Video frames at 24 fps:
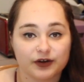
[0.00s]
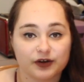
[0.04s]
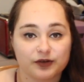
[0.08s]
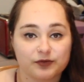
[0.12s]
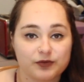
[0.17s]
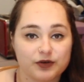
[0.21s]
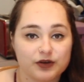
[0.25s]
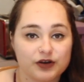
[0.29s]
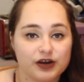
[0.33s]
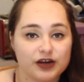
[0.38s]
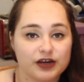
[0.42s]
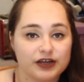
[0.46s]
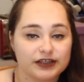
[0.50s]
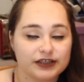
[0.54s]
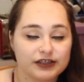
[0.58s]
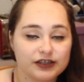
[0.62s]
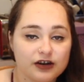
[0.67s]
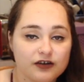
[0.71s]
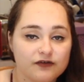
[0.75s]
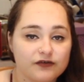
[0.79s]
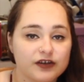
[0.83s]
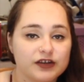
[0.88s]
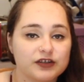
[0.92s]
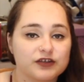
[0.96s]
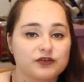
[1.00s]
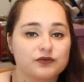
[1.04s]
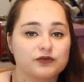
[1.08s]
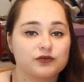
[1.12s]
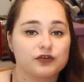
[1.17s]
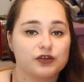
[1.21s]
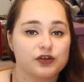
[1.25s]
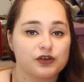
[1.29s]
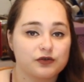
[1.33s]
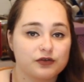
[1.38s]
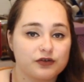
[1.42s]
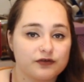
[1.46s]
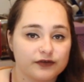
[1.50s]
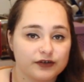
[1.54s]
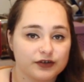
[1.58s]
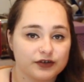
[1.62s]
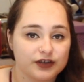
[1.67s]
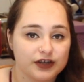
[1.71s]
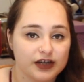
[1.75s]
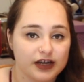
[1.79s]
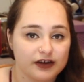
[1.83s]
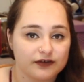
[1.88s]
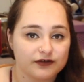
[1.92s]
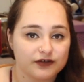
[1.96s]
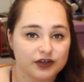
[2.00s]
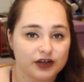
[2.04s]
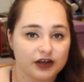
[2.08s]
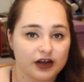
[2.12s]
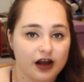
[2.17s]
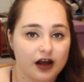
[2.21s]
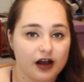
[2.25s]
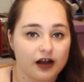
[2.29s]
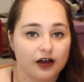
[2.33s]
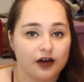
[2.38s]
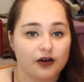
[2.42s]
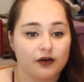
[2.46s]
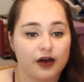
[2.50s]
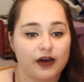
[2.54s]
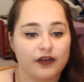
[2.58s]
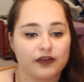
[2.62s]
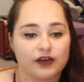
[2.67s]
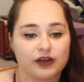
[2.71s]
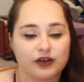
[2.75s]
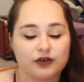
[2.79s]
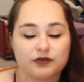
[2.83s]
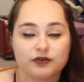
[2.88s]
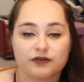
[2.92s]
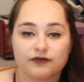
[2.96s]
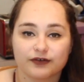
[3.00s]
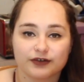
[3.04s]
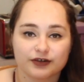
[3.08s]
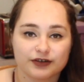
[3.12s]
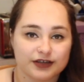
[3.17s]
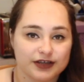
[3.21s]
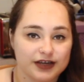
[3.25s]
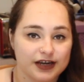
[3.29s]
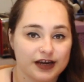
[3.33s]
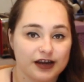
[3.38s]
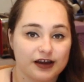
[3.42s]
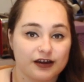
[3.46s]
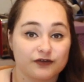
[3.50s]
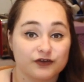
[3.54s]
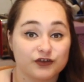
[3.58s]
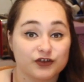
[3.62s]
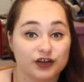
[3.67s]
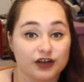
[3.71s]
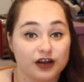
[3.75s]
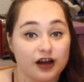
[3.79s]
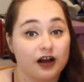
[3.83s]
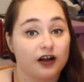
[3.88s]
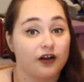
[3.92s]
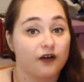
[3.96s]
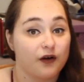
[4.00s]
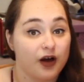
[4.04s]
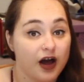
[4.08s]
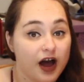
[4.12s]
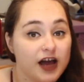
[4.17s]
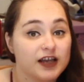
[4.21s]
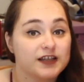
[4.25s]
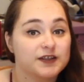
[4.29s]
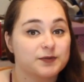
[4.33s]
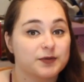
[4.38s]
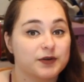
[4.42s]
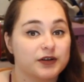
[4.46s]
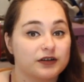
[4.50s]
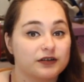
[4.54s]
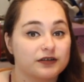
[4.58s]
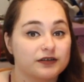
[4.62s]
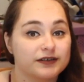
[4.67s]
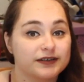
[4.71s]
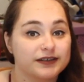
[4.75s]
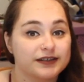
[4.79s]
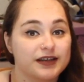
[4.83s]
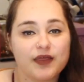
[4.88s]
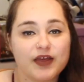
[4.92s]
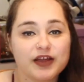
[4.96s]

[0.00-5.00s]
community service through the University of Chicago and the University of Chicago Hospitals.